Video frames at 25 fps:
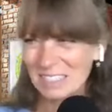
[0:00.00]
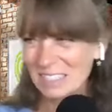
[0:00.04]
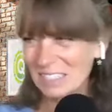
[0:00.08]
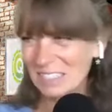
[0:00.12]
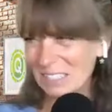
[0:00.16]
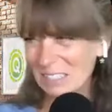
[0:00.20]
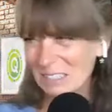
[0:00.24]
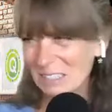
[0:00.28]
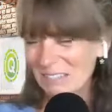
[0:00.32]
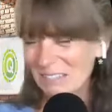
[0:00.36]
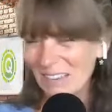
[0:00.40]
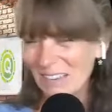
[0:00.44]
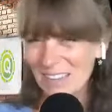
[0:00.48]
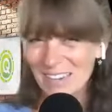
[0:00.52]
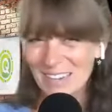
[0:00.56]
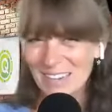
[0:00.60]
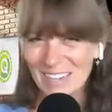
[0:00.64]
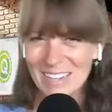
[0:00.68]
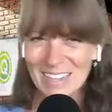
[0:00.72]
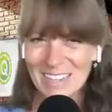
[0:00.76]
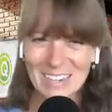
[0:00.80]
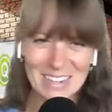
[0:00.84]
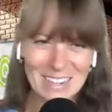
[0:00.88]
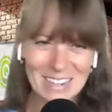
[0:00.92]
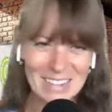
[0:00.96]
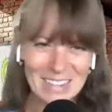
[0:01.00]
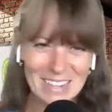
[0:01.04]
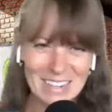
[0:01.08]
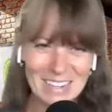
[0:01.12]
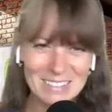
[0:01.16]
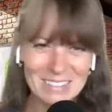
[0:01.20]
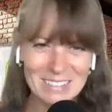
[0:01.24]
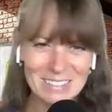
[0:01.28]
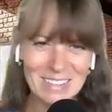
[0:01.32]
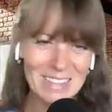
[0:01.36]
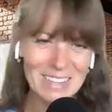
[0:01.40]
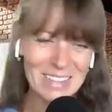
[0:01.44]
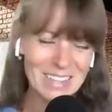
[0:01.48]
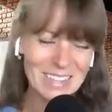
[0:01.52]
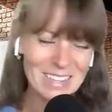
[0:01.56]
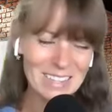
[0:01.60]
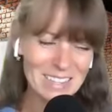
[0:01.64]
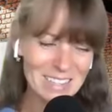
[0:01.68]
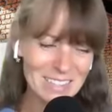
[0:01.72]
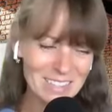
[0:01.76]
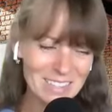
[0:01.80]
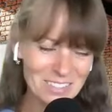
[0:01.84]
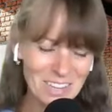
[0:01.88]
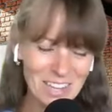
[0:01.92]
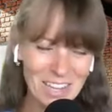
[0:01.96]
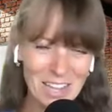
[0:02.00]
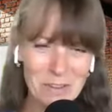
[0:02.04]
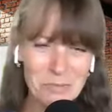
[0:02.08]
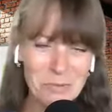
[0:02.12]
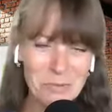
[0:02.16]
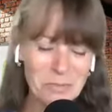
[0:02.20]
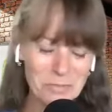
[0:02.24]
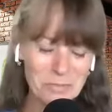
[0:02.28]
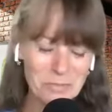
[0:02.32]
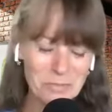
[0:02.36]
it. Yeah. Do you want it? I don't. Okay, well,